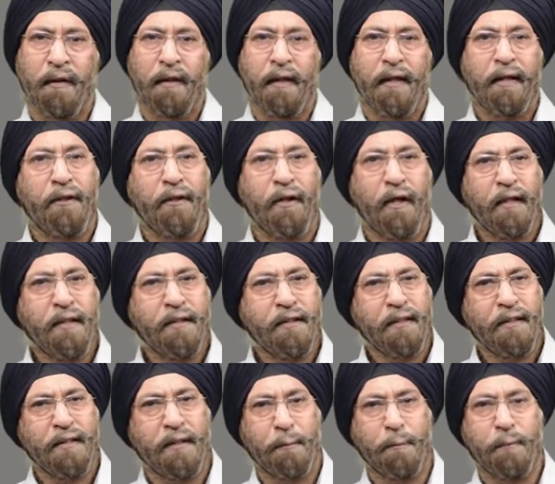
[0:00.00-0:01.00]
A drug is
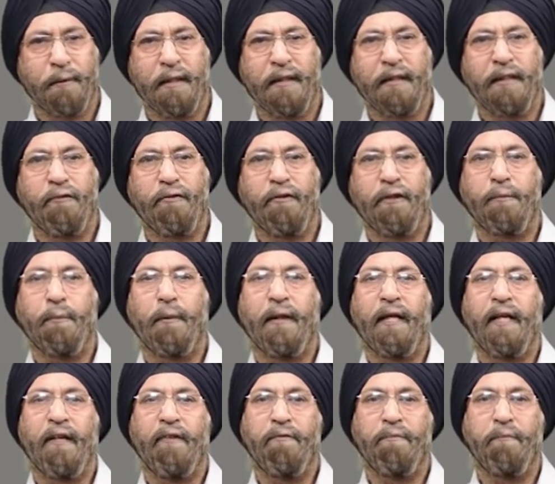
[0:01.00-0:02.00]
a substance which may
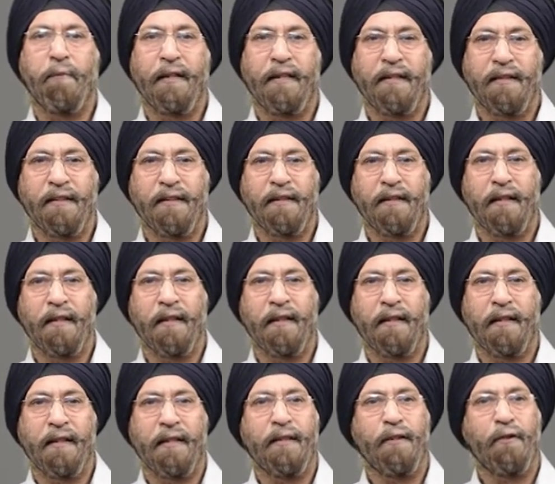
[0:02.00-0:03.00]
have medicinal,
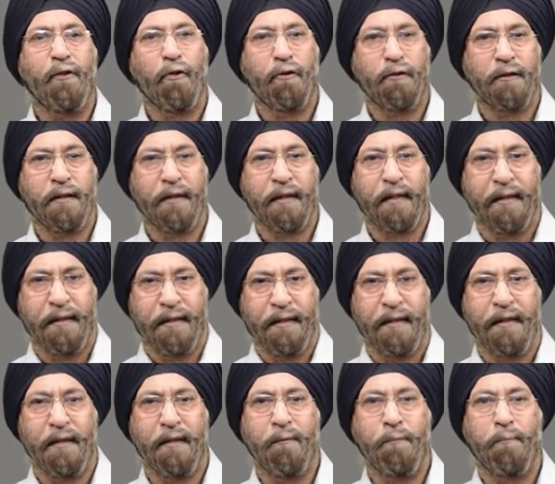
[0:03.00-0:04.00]

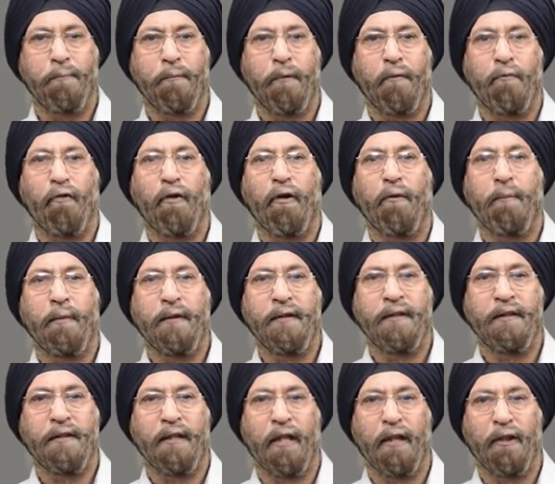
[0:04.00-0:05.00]
intoxicating,
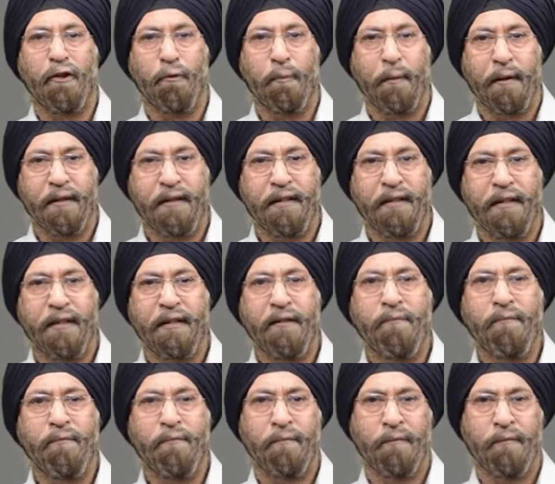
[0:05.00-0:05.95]
performance augmenting,